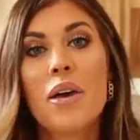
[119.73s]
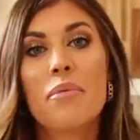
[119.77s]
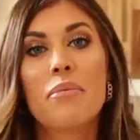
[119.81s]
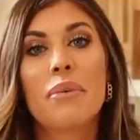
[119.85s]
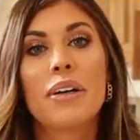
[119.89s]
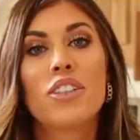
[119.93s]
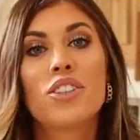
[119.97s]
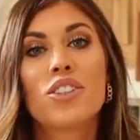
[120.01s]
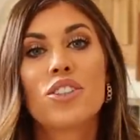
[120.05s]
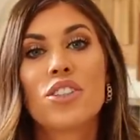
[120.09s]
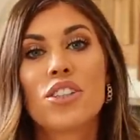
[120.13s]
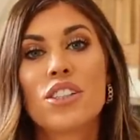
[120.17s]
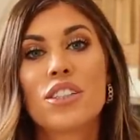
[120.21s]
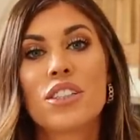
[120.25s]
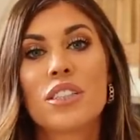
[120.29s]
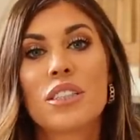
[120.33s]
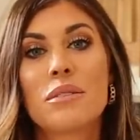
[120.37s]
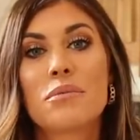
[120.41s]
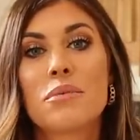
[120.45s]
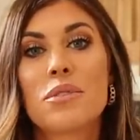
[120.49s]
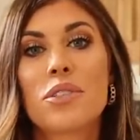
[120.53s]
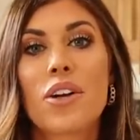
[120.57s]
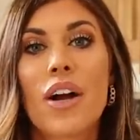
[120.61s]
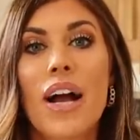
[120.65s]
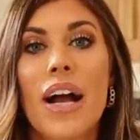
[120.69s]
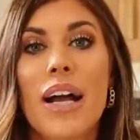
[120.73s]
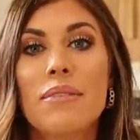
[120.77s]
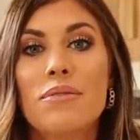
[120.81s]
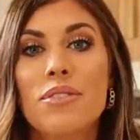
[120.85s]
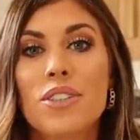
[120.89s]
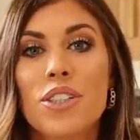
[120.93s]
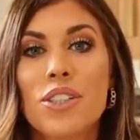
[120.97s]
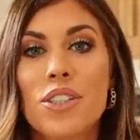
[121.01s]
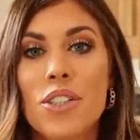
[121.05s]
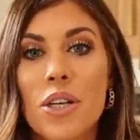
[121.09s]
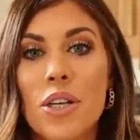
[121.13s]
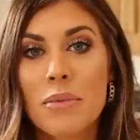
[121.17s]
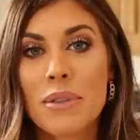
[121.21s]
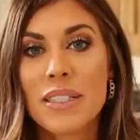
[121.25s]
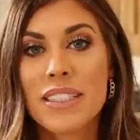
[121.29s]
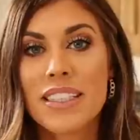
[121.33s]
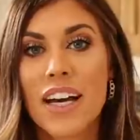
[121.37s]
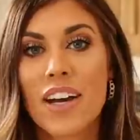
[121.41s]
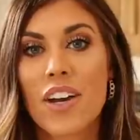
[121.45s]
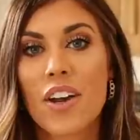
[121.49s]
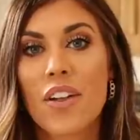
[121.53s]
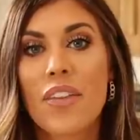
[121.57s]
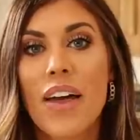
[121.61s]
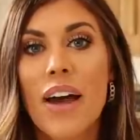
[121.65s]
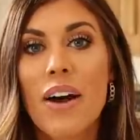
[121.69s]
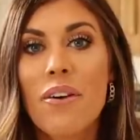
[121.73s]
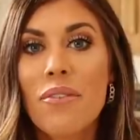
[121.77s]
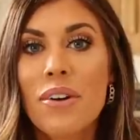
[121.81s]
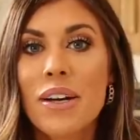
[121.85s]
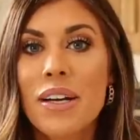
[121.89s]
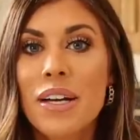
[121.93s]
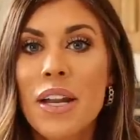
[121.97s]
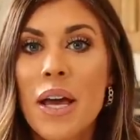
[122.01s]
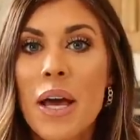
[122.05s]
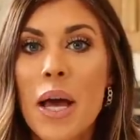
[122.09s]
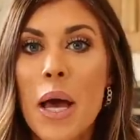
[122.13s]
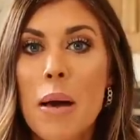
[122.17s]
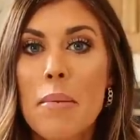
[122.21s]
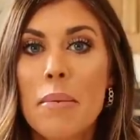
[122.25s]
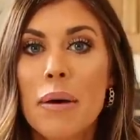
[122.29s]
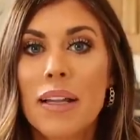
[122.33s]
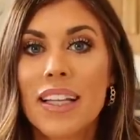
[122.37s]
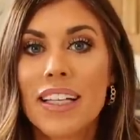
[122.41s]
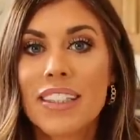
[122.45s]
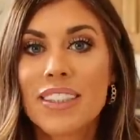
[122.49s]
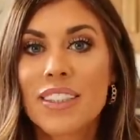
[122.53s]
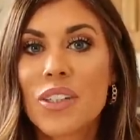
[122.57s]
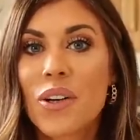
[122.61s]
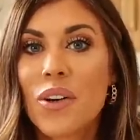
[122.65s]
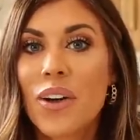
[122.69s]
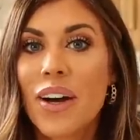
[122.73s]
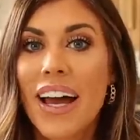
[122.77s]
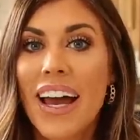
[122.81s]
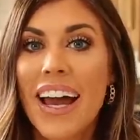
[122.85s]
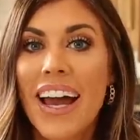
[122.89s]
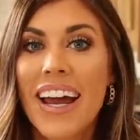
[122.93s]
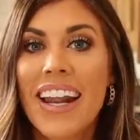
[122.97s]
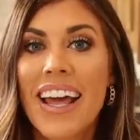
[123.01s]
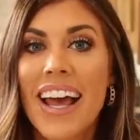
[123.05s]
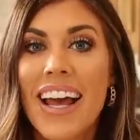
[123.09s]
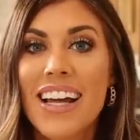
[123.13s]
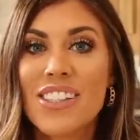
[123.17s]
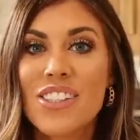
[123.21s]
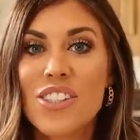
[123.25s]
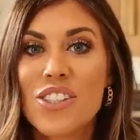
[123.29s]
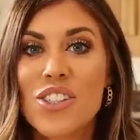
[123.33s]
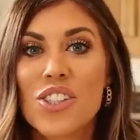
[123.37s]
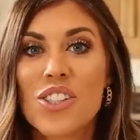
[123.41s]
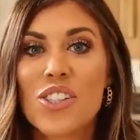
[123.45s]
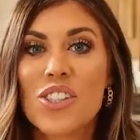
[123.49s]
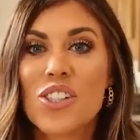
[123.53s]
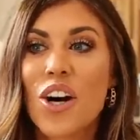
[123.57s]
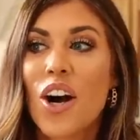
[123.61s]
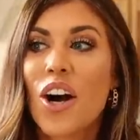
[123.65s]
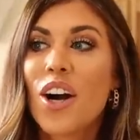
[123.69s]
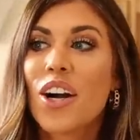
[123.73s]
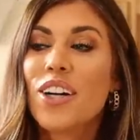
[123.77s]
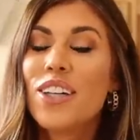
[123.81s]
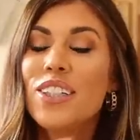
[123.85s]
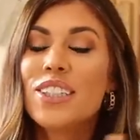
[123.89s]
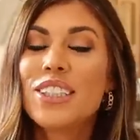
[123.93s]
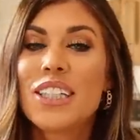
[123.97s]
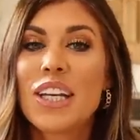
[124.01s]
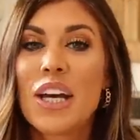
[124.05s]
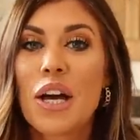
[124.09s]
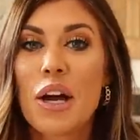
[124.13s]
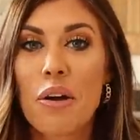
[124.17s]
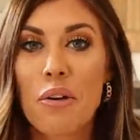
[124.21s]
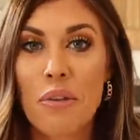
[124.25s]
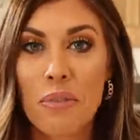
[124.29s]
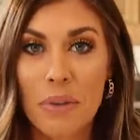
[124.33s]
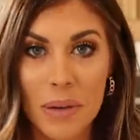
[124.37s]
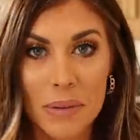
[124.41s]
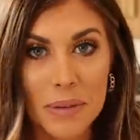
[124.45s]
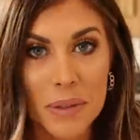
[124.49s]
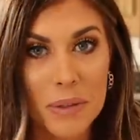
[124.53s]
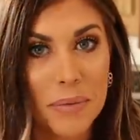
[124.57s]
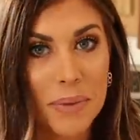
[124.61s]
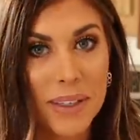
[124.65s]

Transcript: Make sure you're subscribed so miss out on that one. But let's go ahead and start from the